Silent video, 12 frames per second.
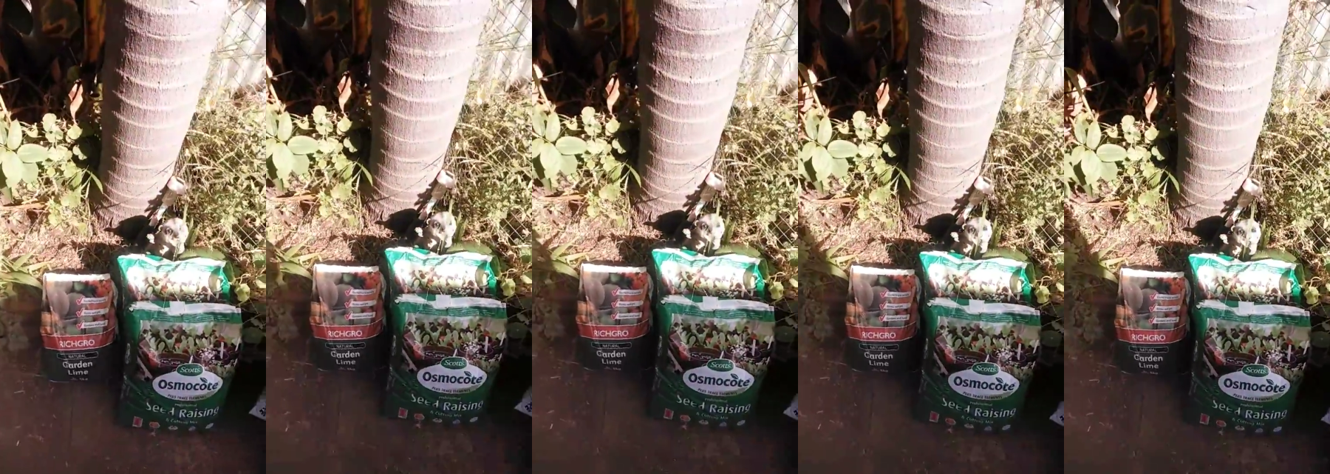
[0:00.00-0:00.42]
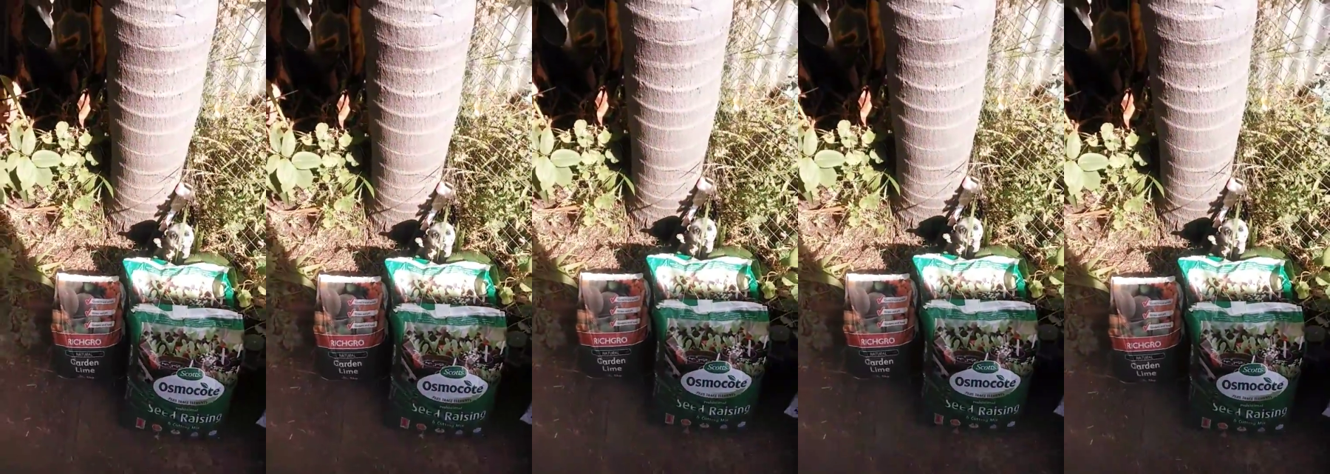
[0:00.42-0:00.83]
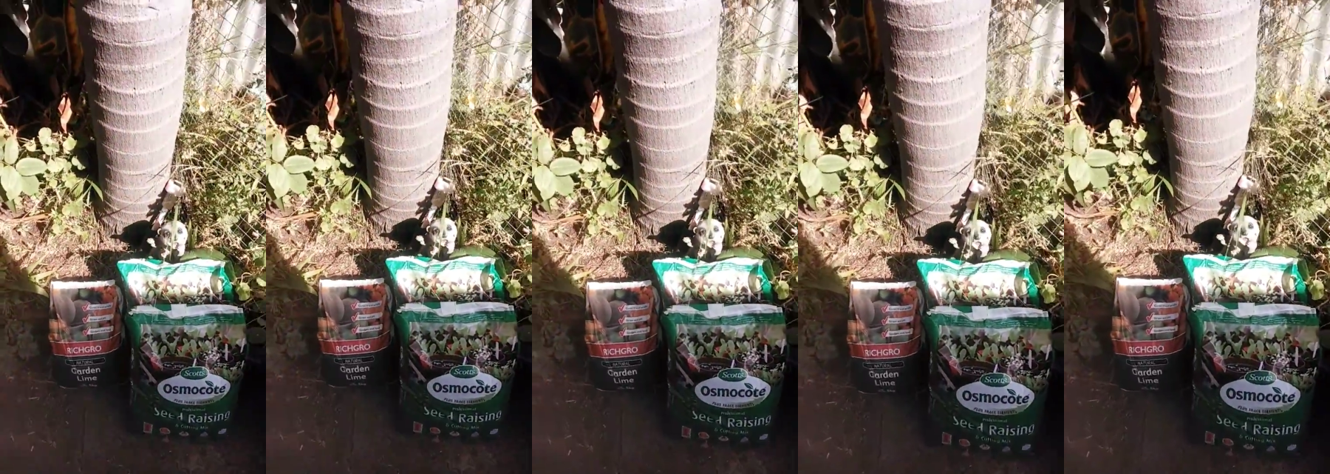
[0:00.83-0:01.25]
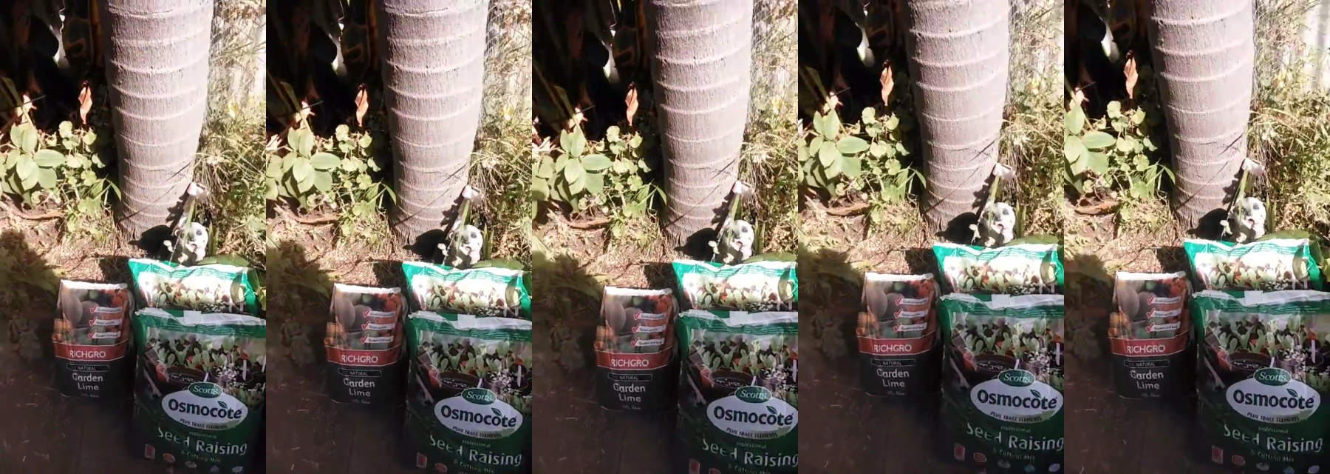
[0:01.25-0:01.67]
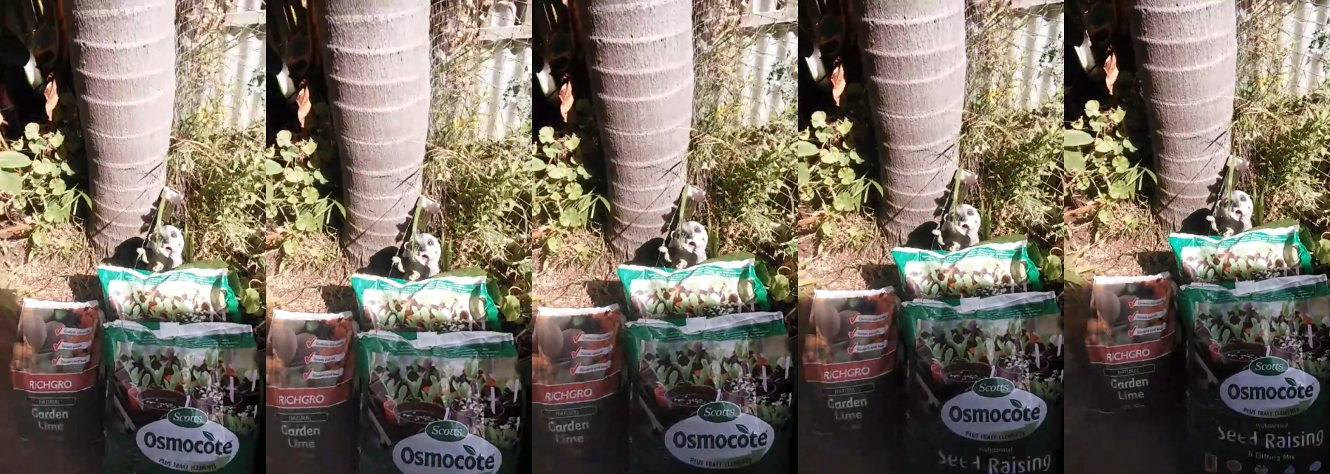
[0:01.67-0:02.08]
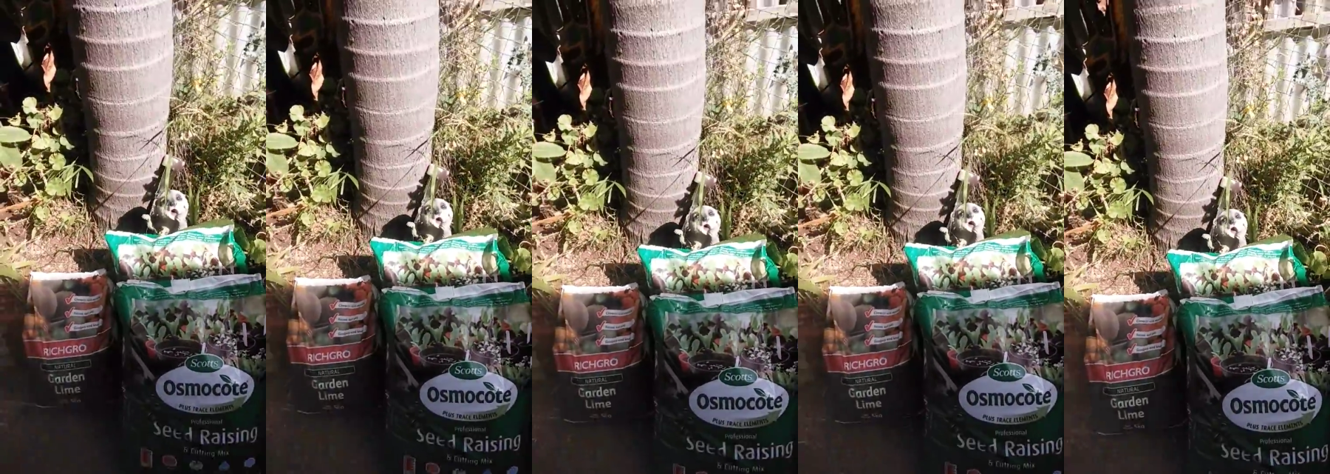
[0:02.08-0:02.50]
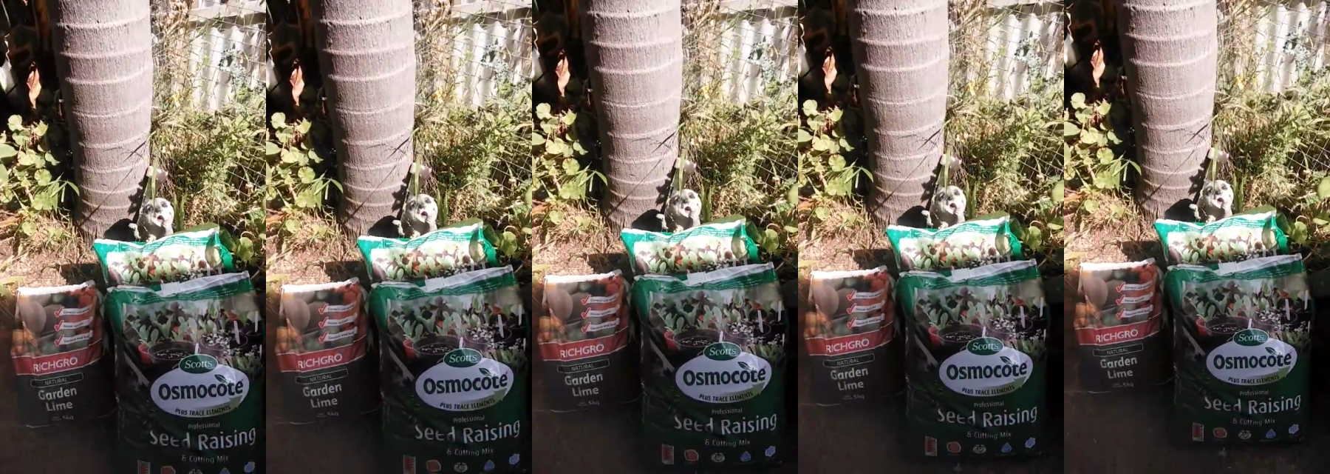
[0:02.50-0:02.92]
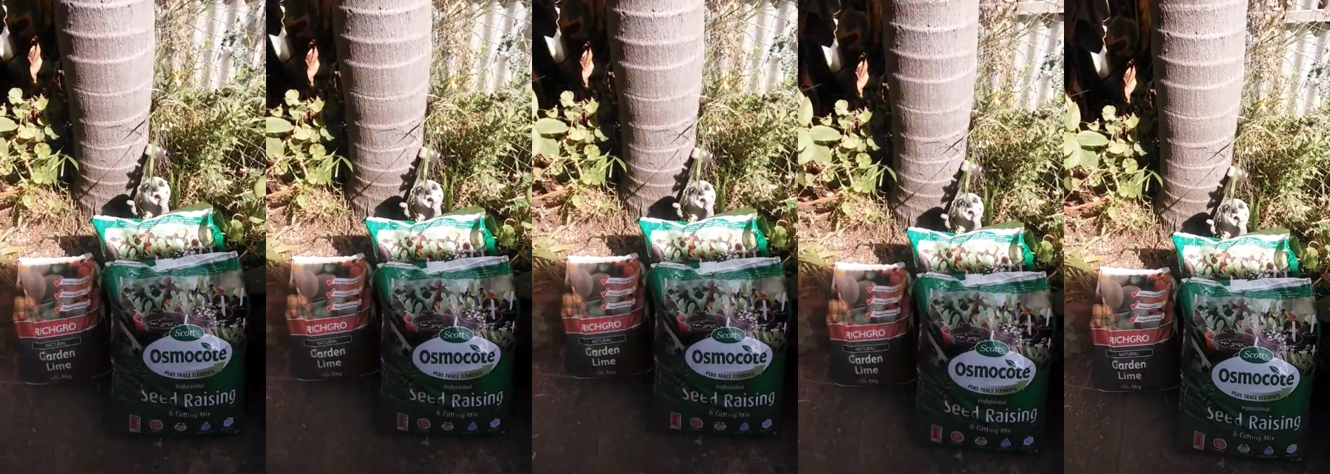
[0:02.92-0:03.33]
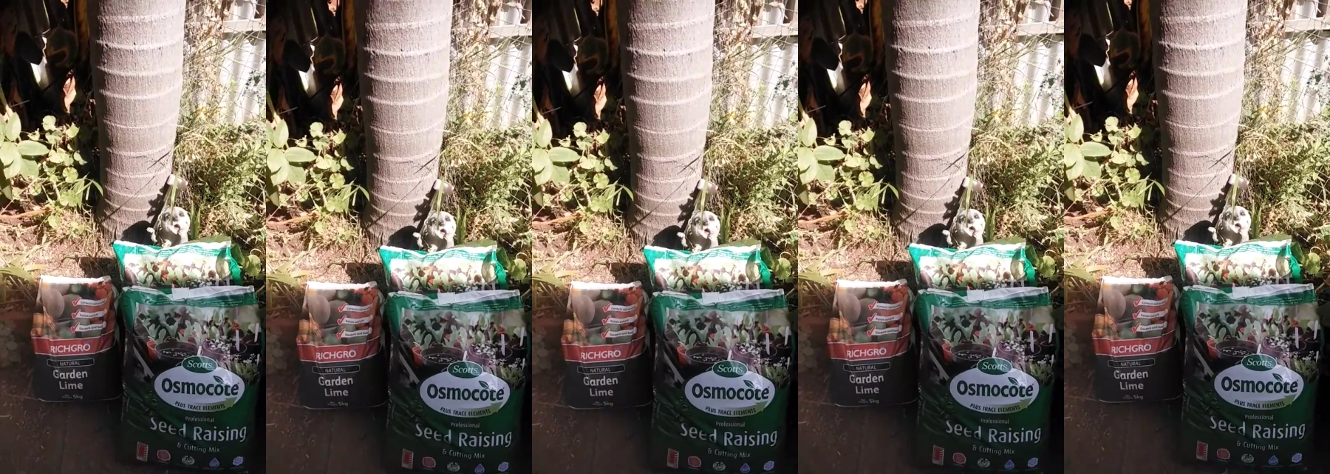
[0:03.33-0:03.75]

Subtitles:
No face is visible, so there are no lips to read.